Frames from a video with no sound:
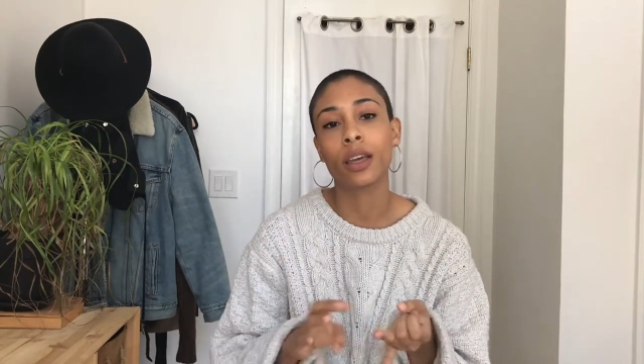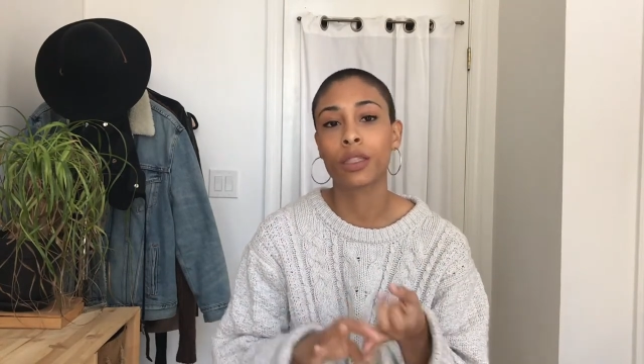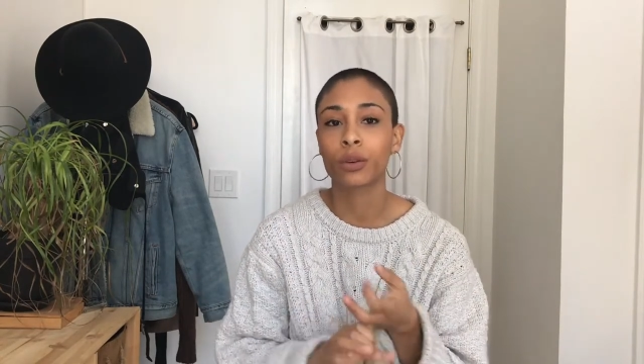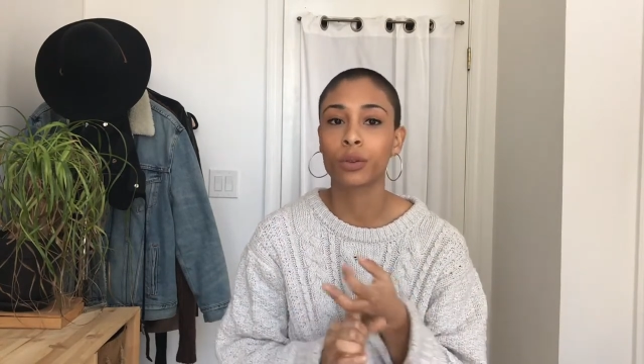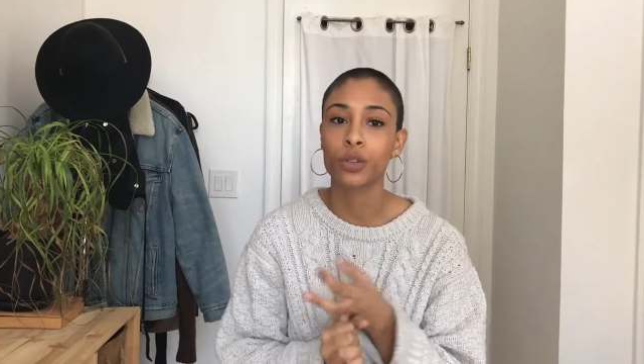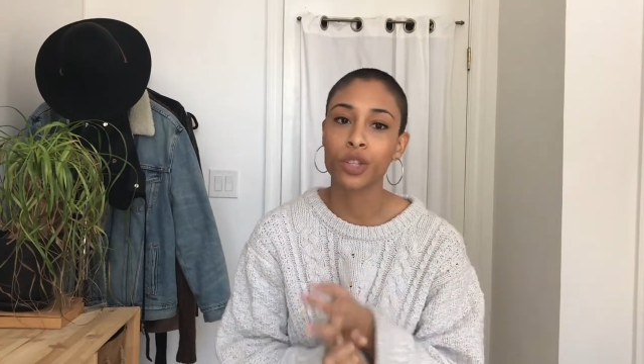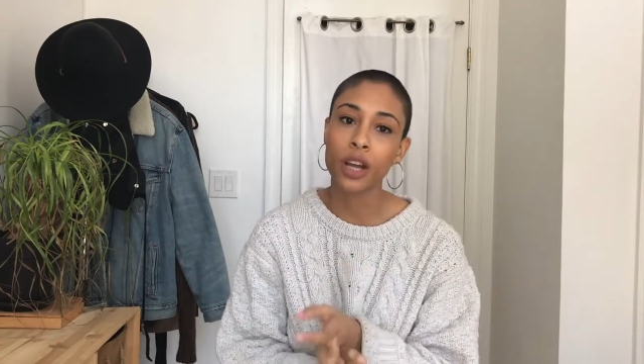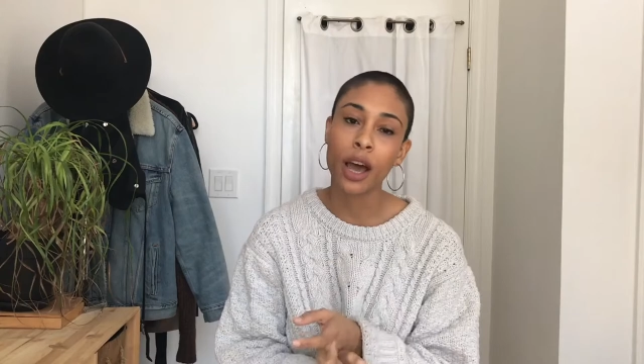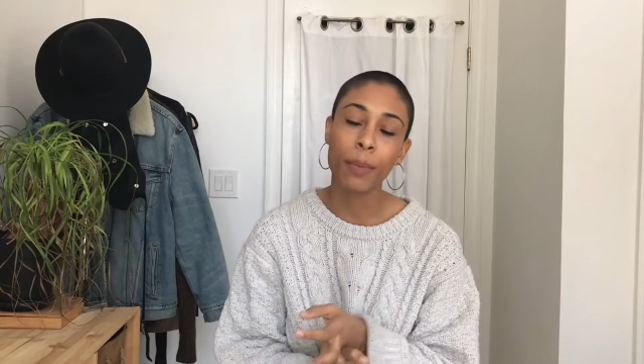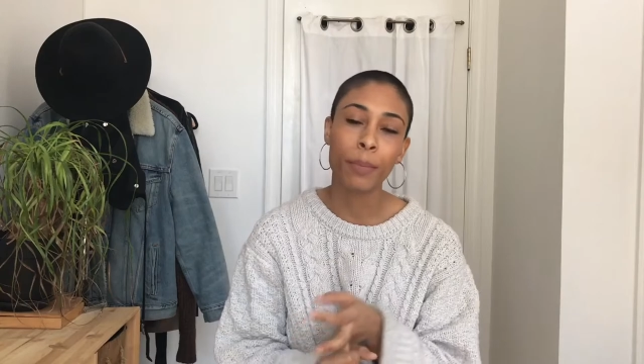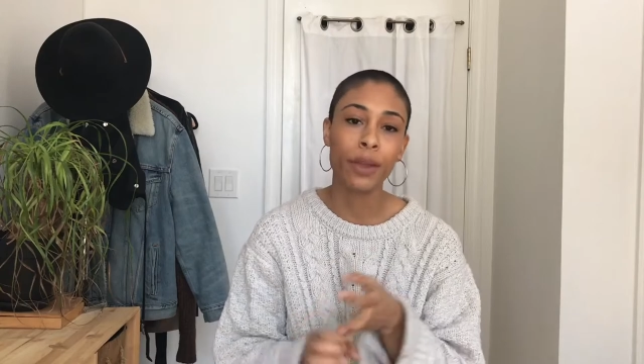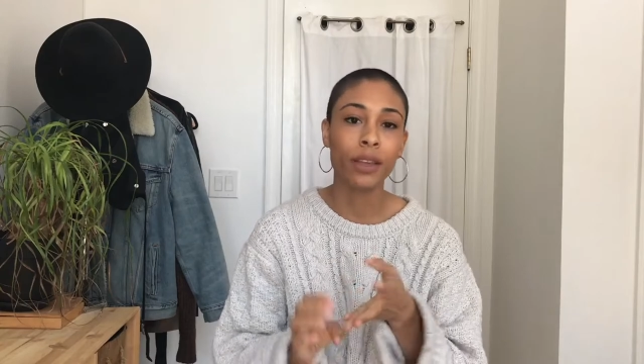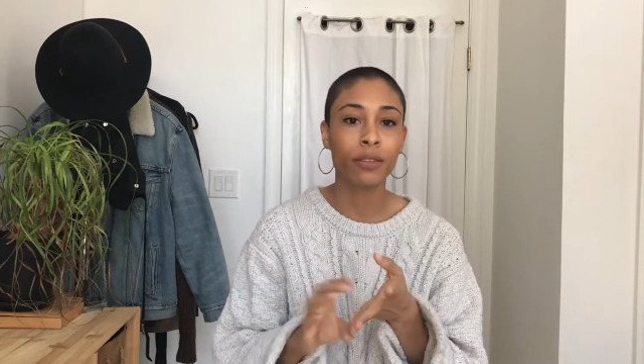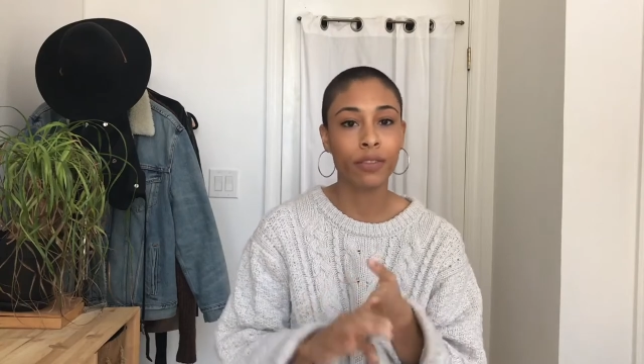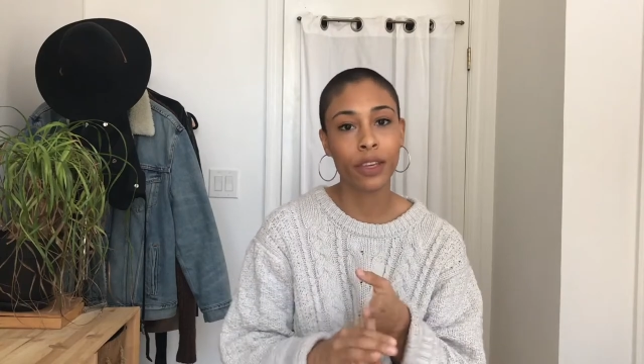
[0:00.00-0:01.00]
ethical
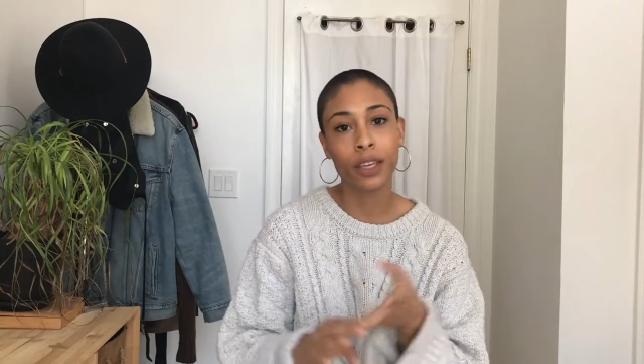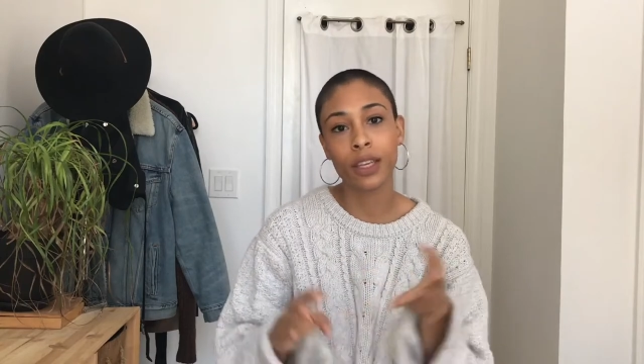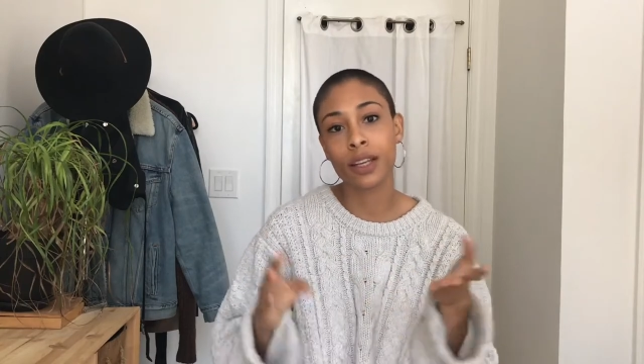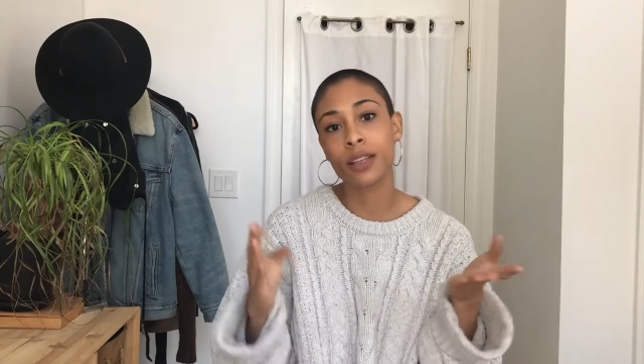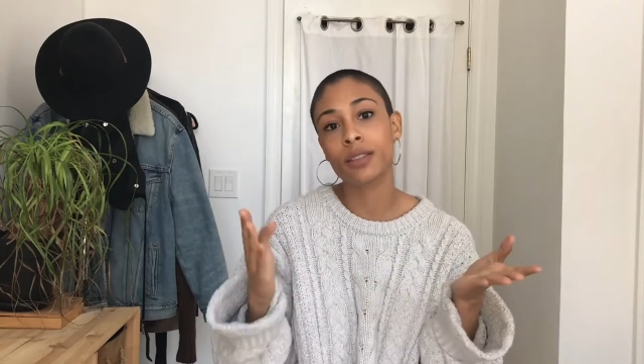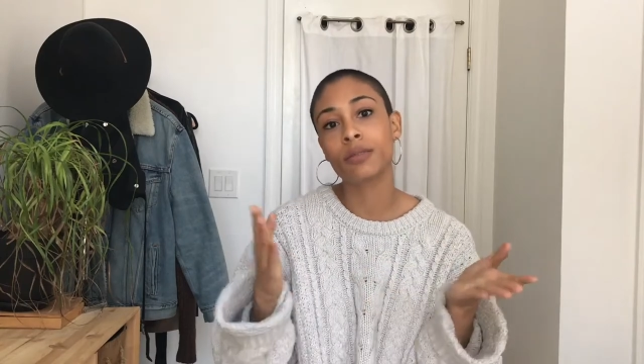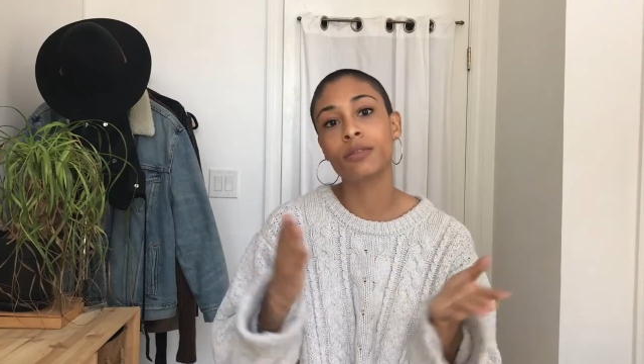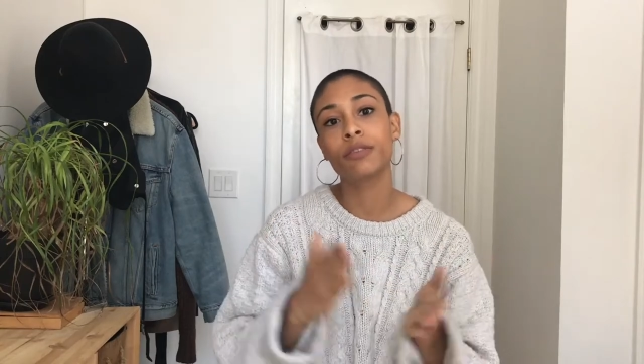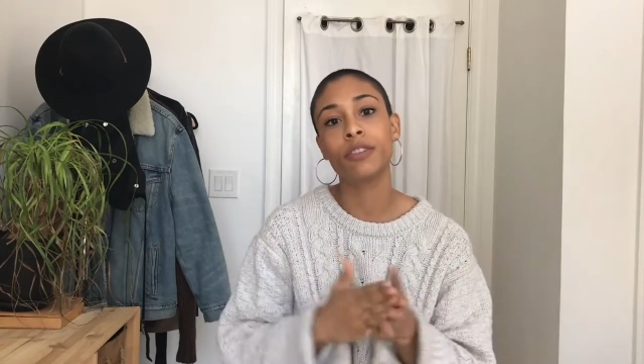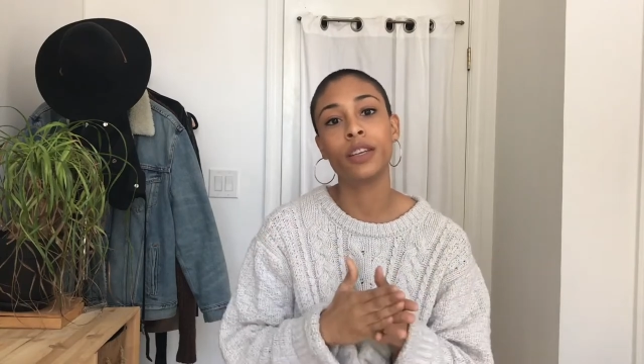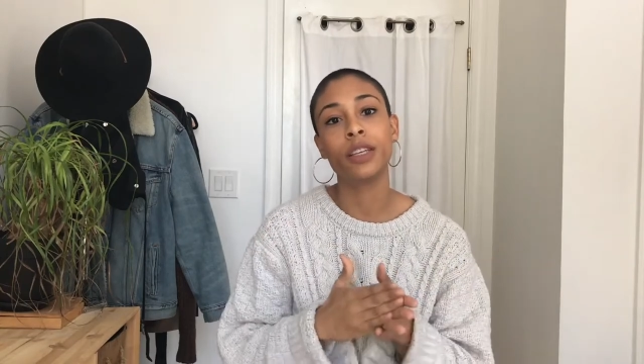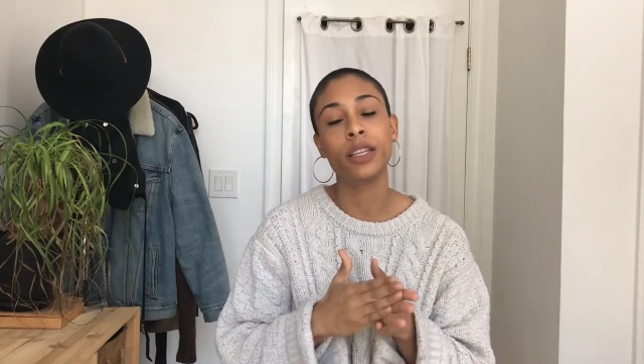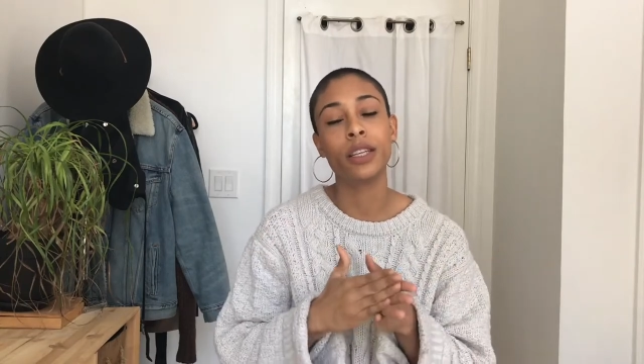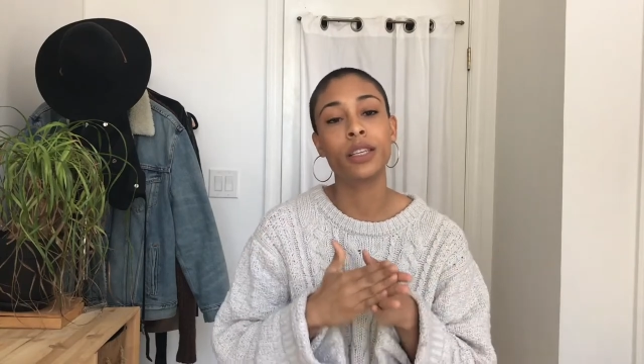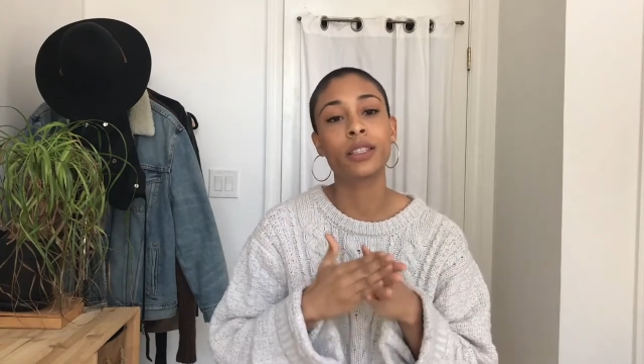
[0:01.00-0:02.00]
shopping, veganism,
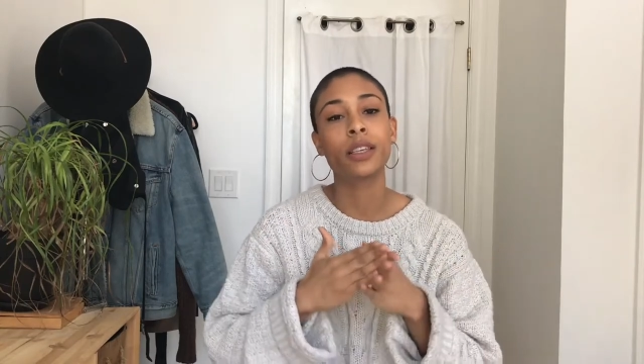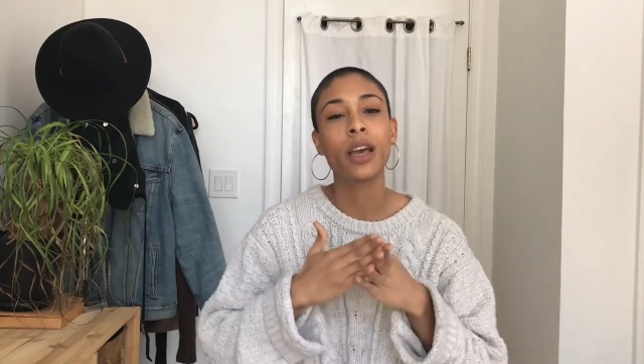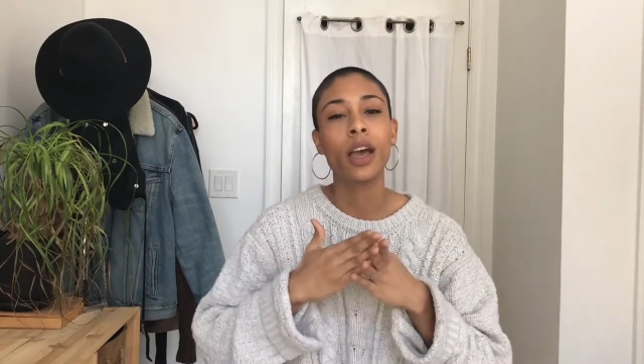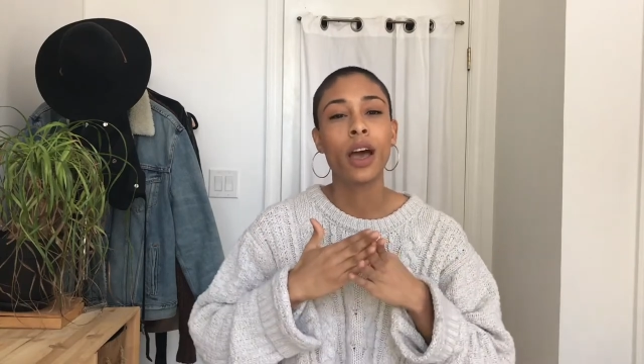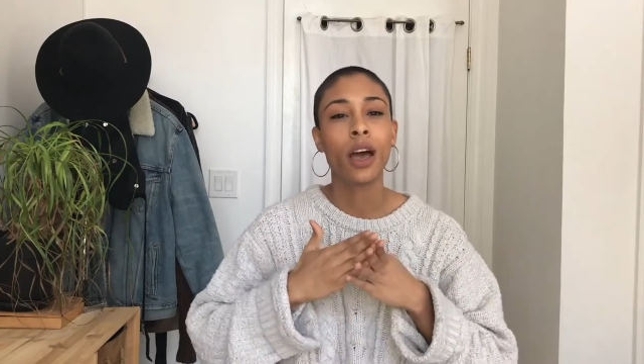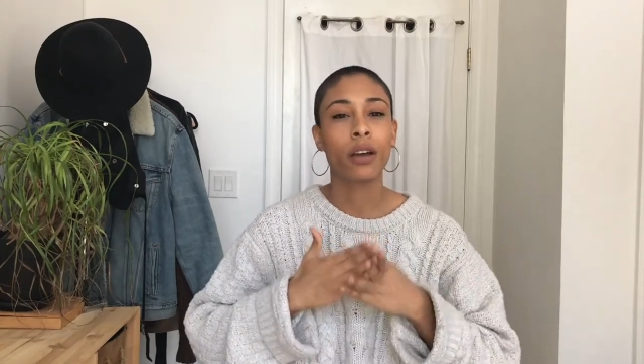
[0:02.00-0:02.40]
fitness.